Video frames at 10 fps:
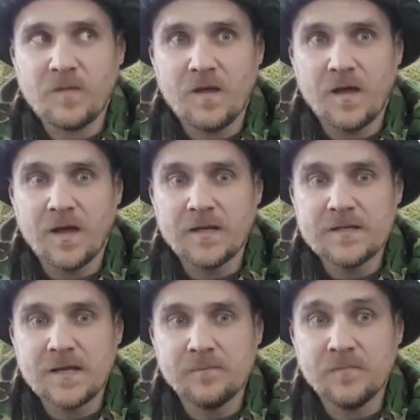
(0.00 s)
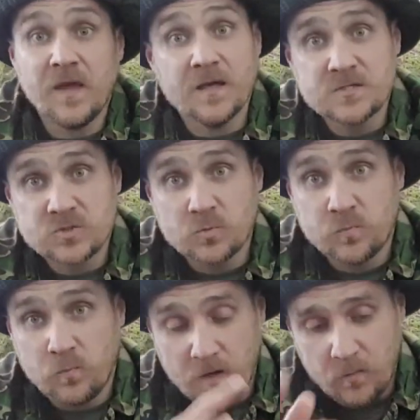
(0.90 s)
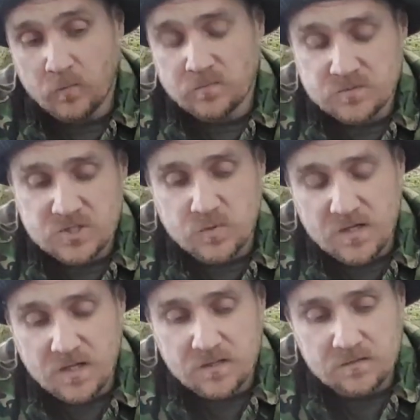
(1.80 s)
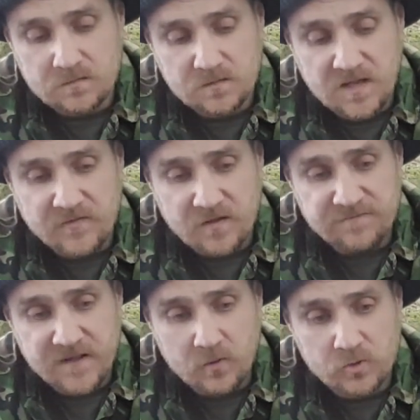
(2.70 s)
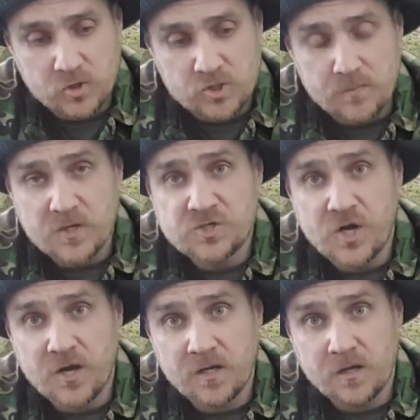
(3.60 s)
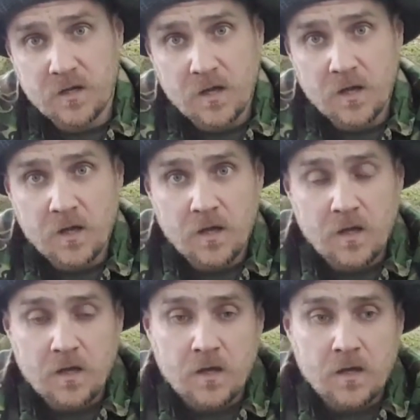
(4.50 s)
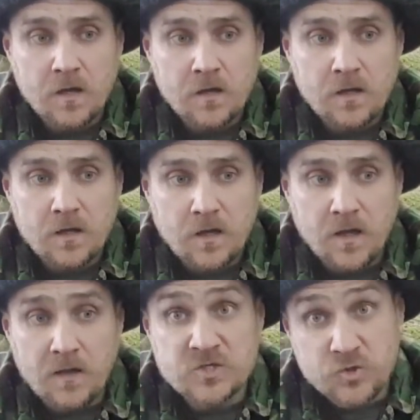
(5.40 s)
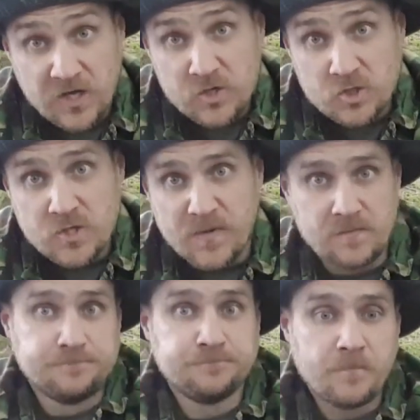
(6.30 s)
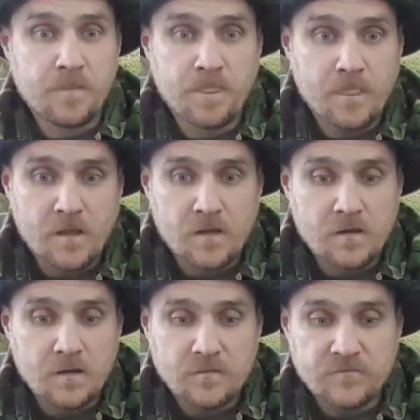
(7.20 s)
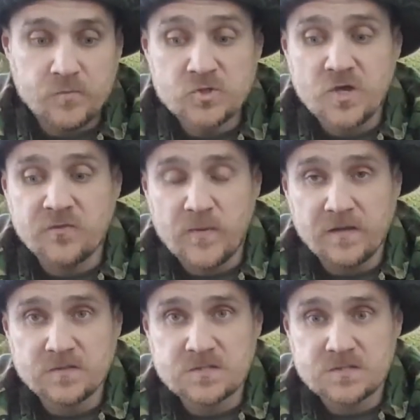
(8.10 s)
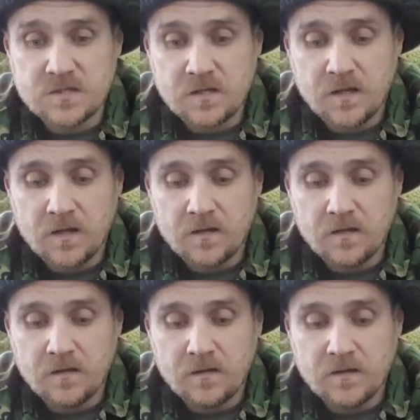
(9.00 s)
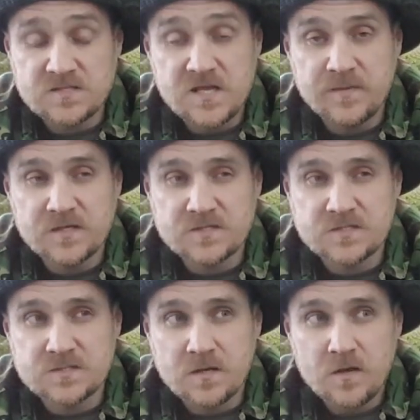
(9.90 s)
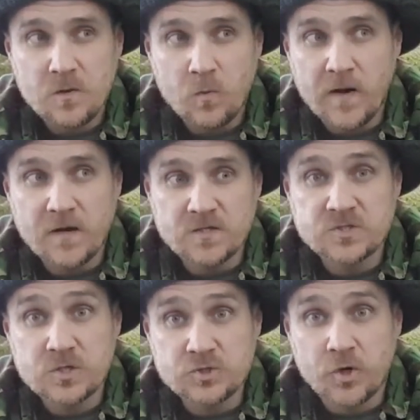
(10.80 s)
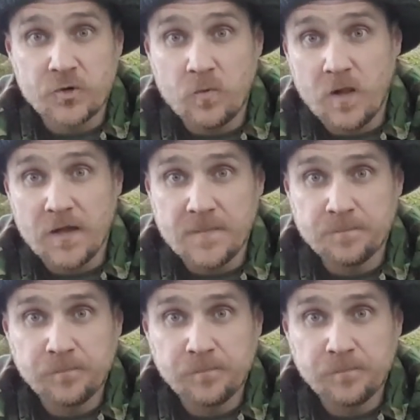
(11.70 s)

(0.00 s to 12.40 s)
And yeah, so just want to give a fellow YouTuber a shout out. Australian YouTuber, New South Wales. His name is Where's Jordo Wally.